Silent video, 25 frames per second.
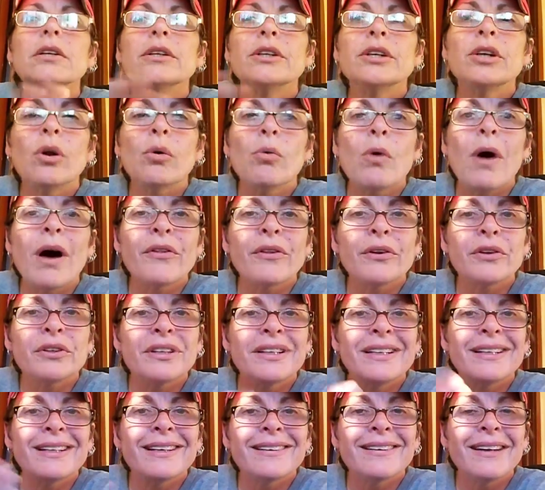while they're
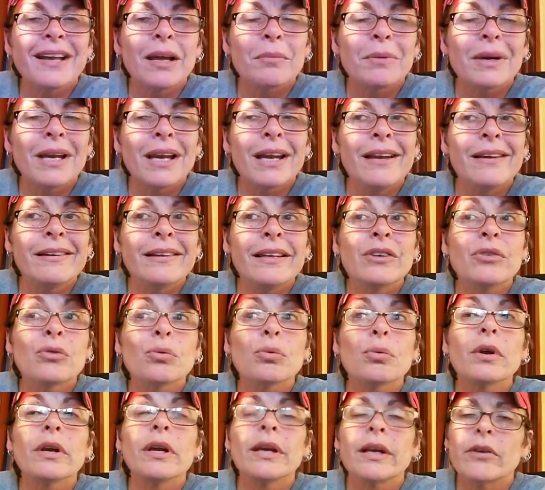decontaminating these
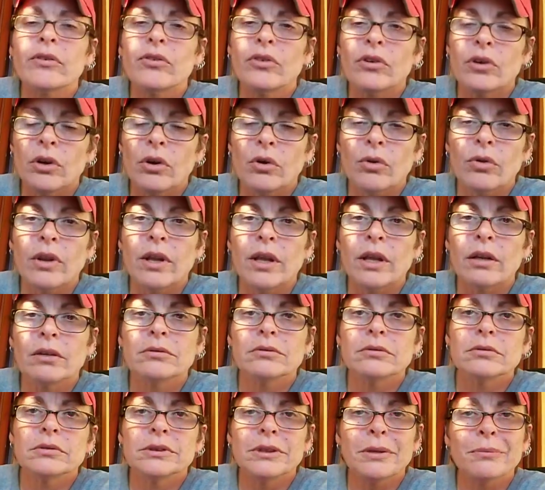rigs, that
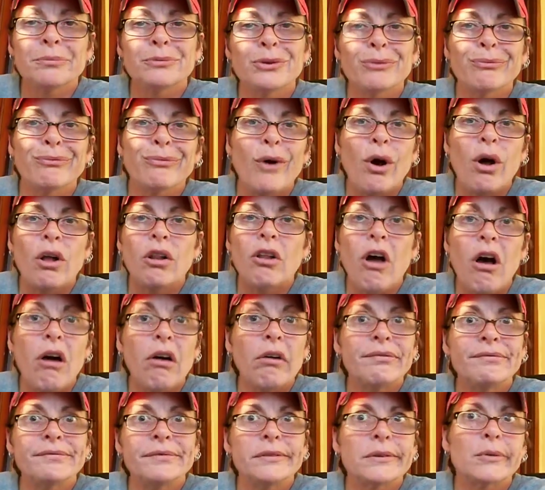something should fall
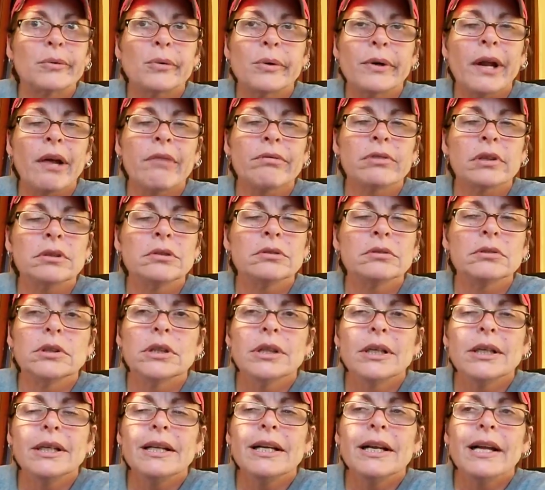off or whatever.
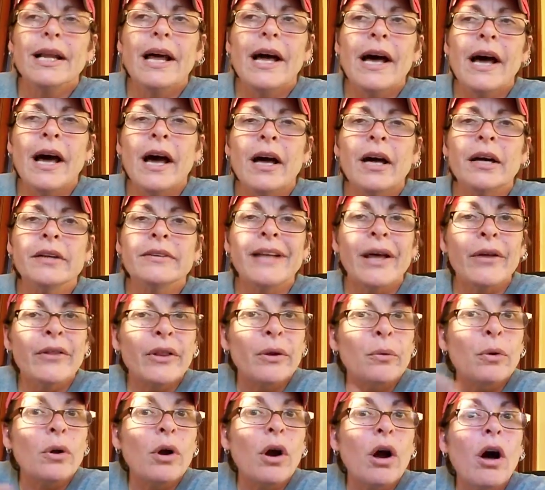Now,
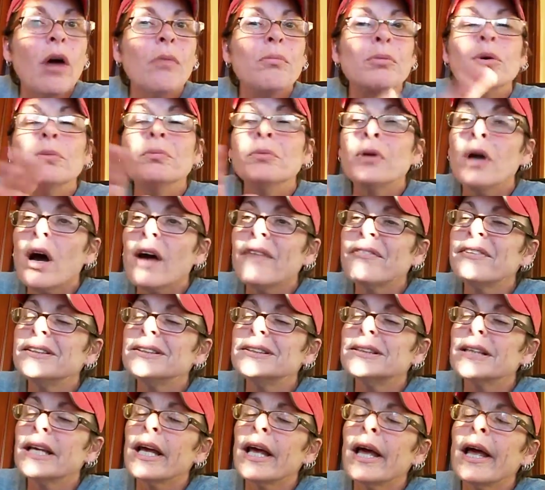they were all boomed off, he
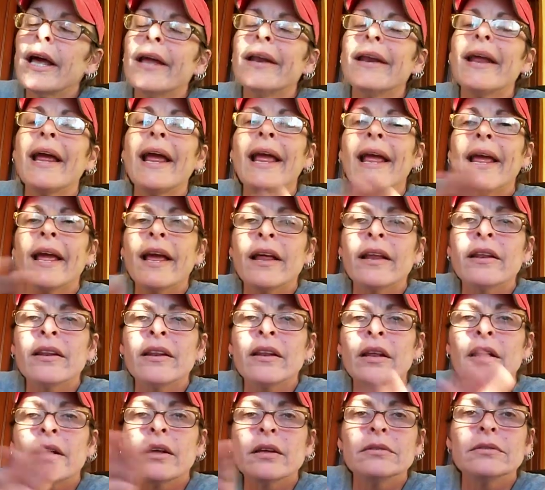said,
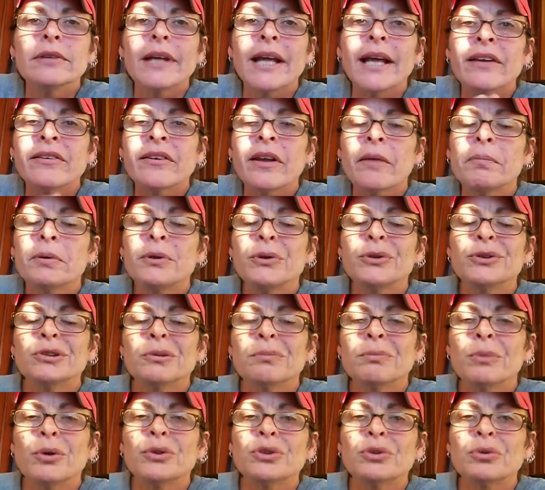and the
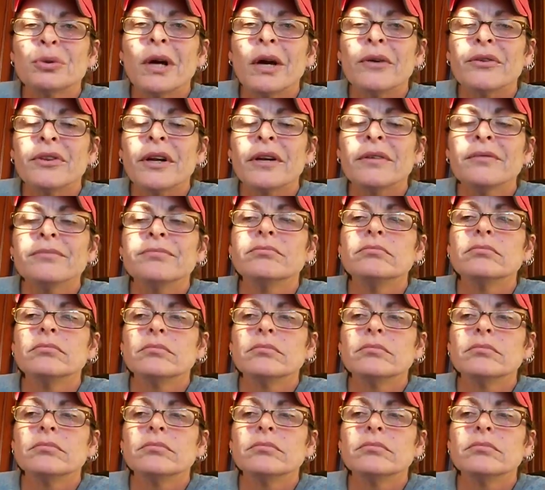anti-pollution boats were out there.